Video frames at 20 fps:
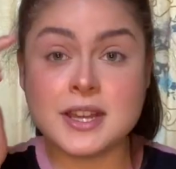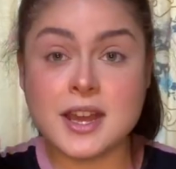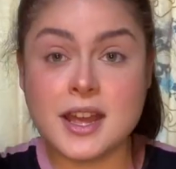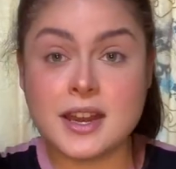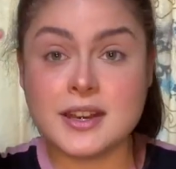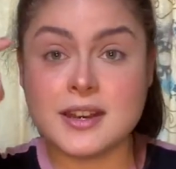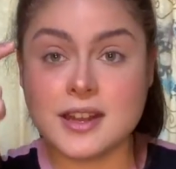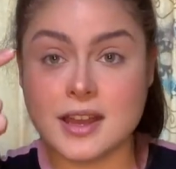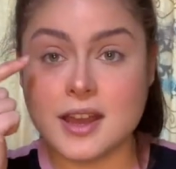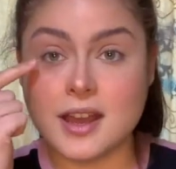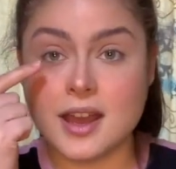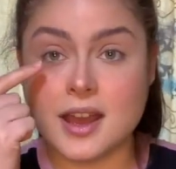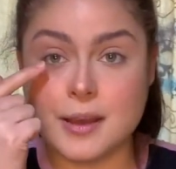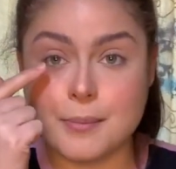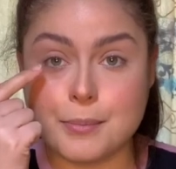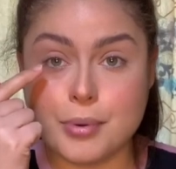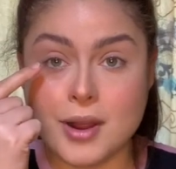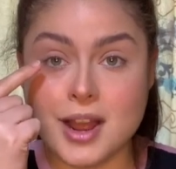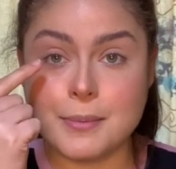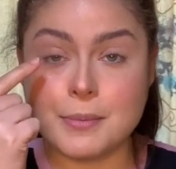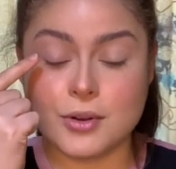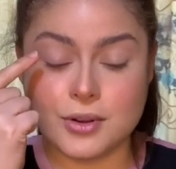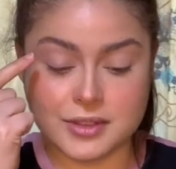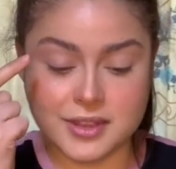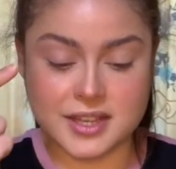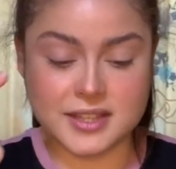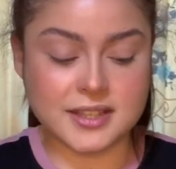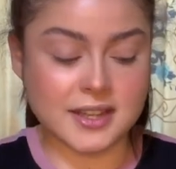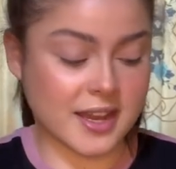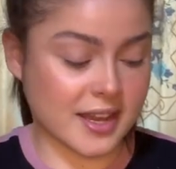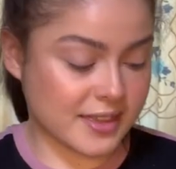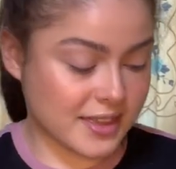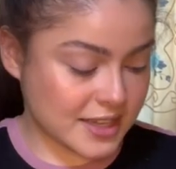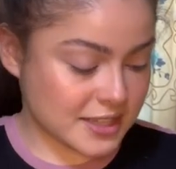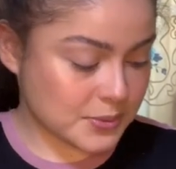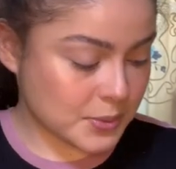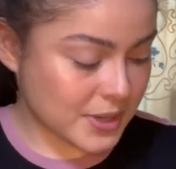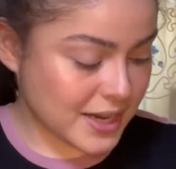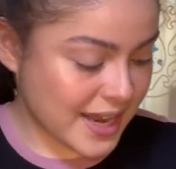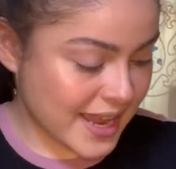done primer on this side.
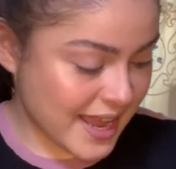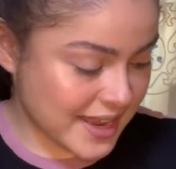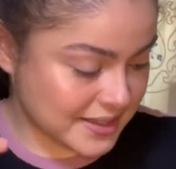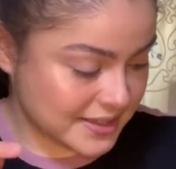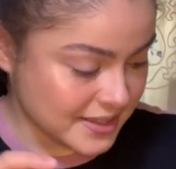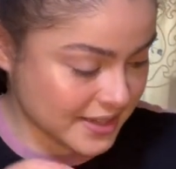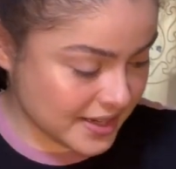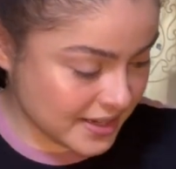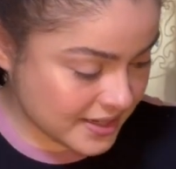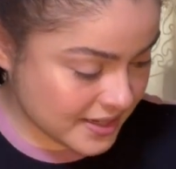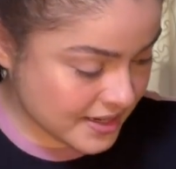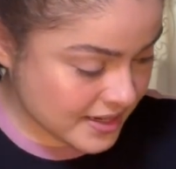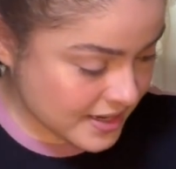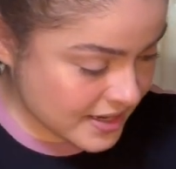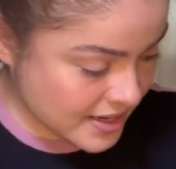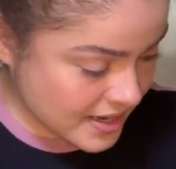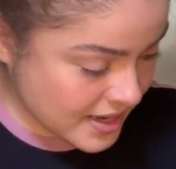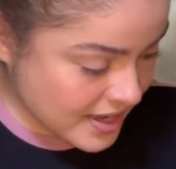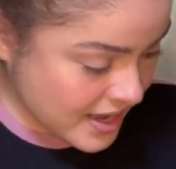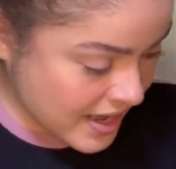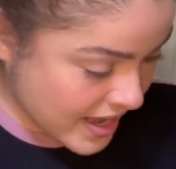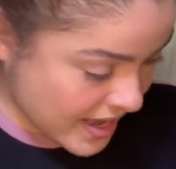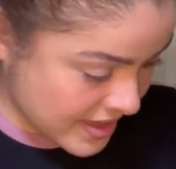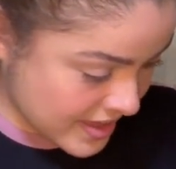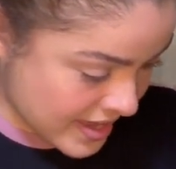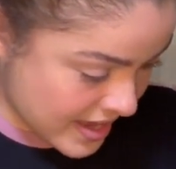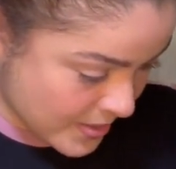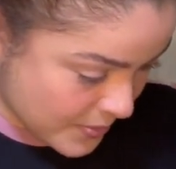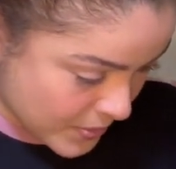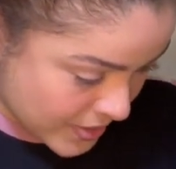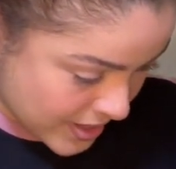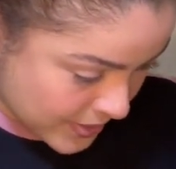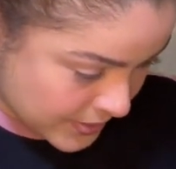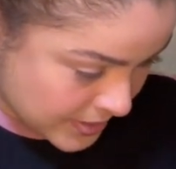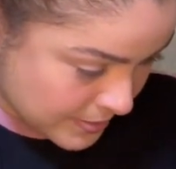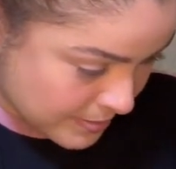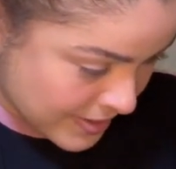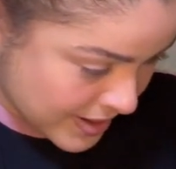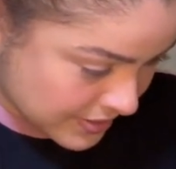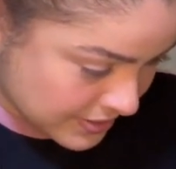That's what I had done. And then what I
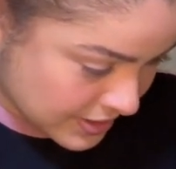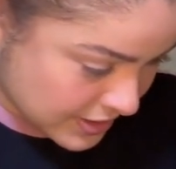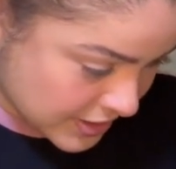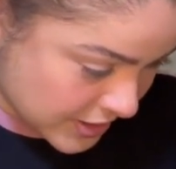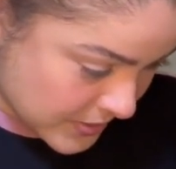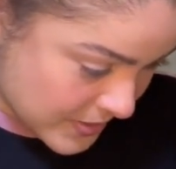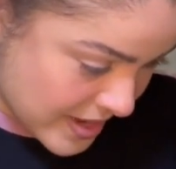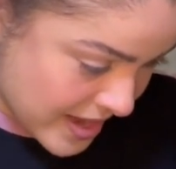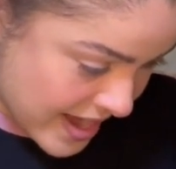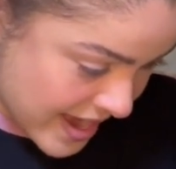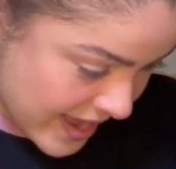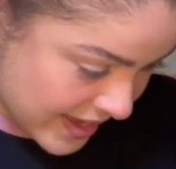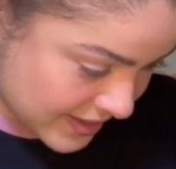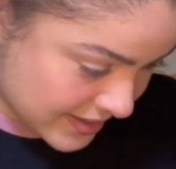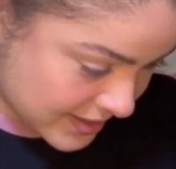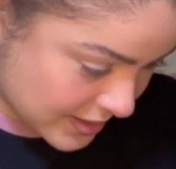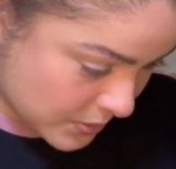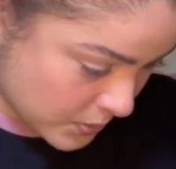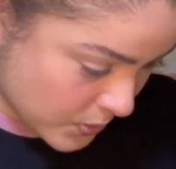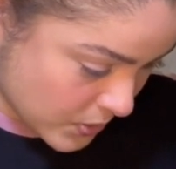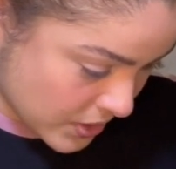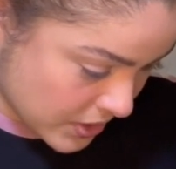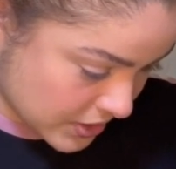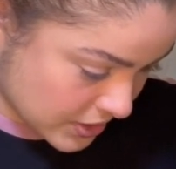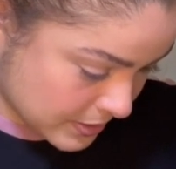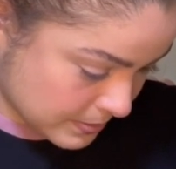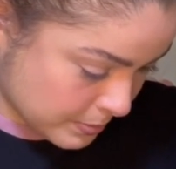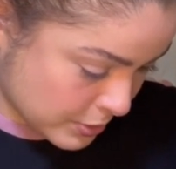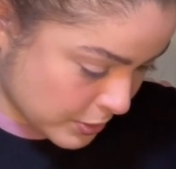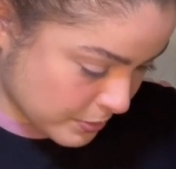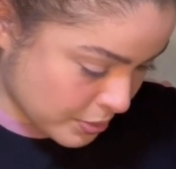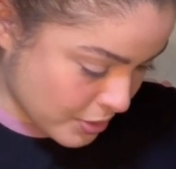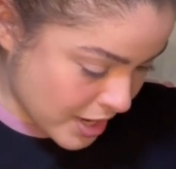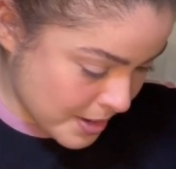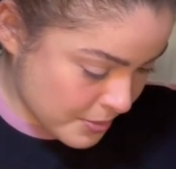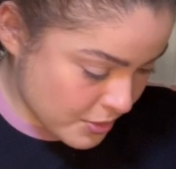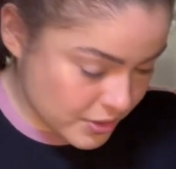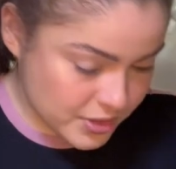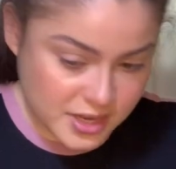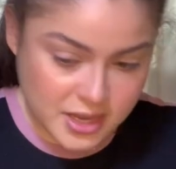was about to do next was put
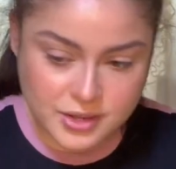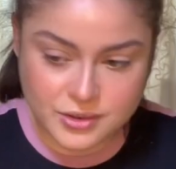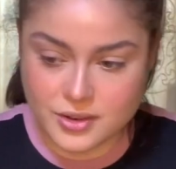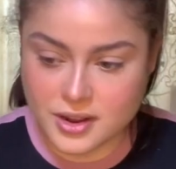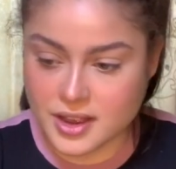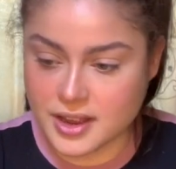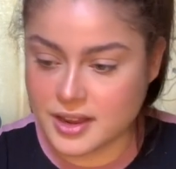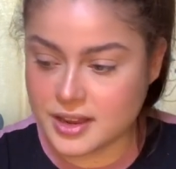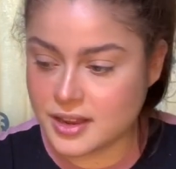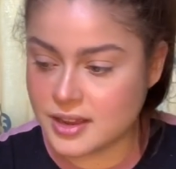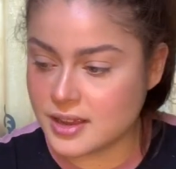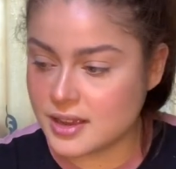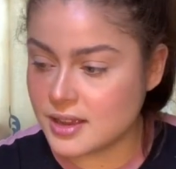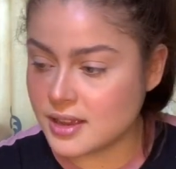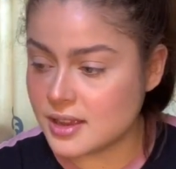primer on the other eye.